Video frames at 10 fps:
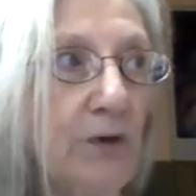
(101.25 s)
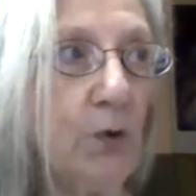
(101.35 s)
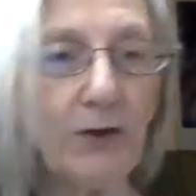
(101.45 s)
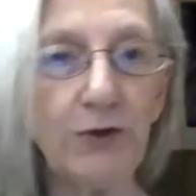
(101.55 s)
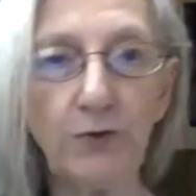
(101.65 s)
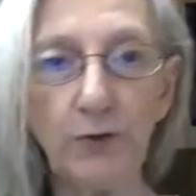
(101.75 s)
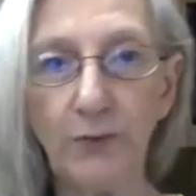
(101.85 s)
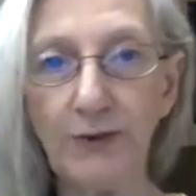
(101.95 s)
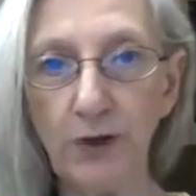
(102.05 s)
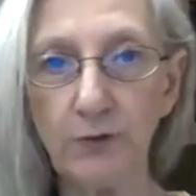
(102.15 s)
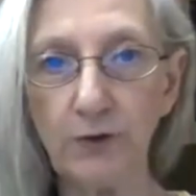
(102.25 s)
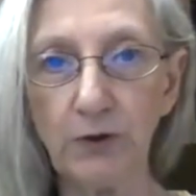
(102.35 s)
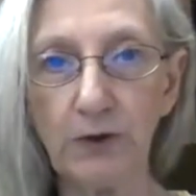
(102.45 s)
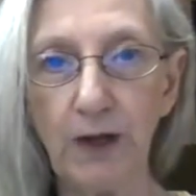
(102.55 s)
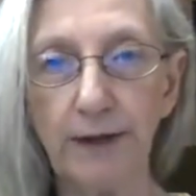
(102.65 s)
What do the windows
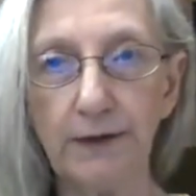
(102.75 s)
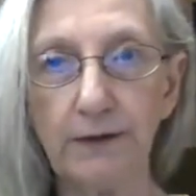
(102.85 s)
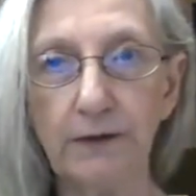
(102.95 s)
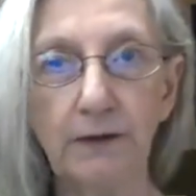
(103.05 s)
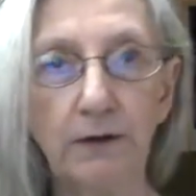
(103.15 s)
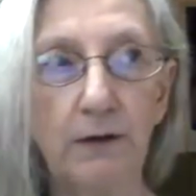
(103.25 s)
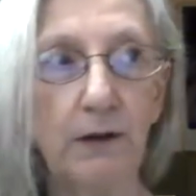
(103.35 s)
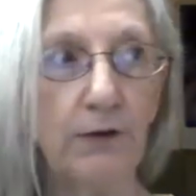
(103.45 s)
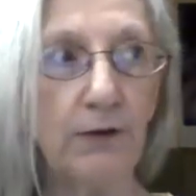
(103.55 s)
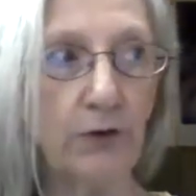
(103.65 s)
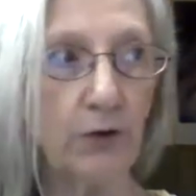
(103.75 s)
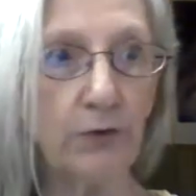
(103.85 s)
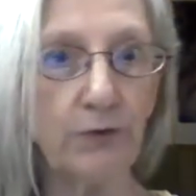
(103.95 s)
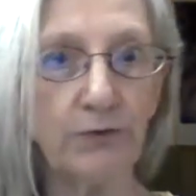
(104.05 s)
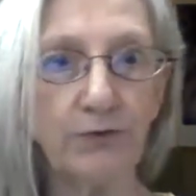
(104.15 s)
look like? The
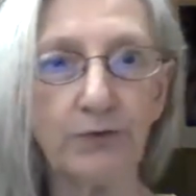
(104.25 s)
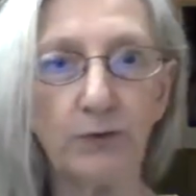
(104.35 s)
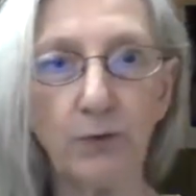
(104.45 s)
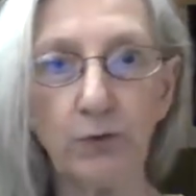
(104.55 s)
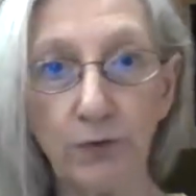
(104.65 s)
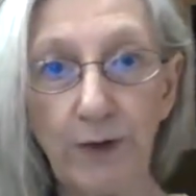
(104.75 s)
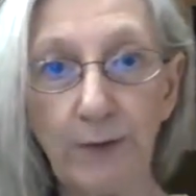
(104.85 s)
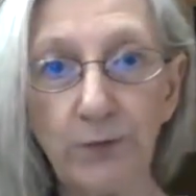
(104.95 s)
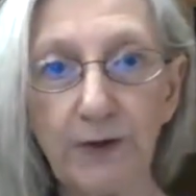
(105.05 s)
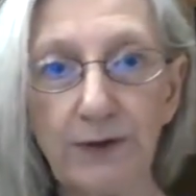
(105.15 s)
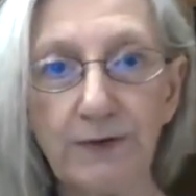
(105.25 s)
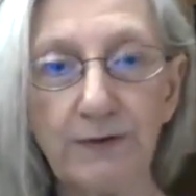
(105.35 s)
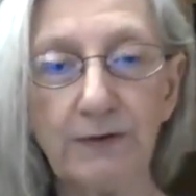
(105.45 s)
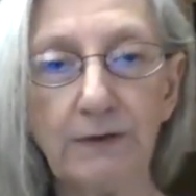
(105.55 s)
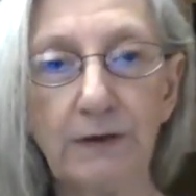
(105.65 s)
curtains or
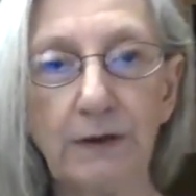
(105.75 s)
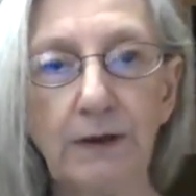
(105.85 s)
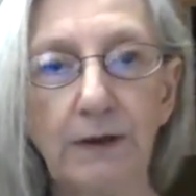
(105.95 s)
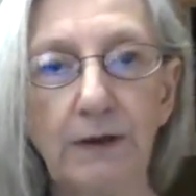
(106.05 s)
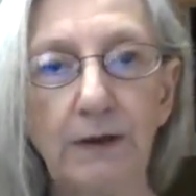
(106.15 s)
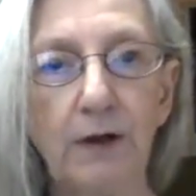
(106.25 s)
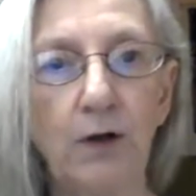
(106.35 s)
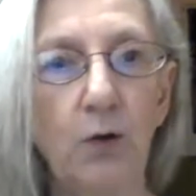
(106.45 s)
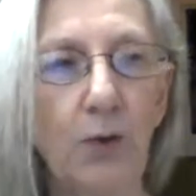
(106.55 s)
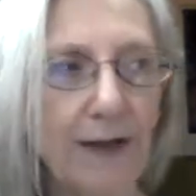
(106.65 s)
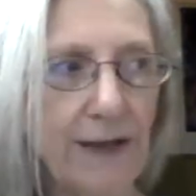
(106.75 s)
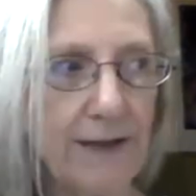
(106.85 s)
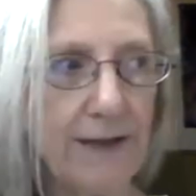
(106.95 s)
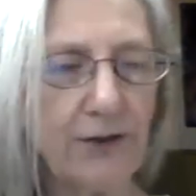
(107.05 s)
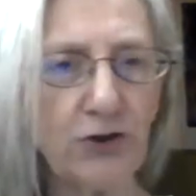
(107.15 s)
draperies? What kind of
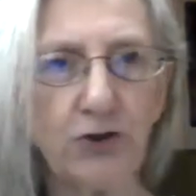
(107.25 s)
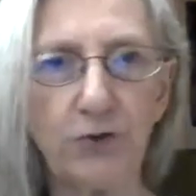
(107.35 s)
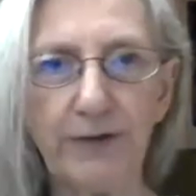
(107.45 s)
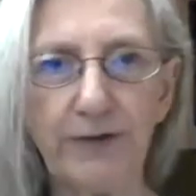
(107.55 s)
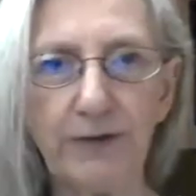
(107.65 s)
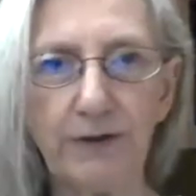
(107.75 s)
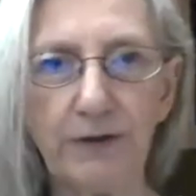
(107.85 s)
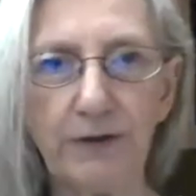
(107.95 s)
texture is it?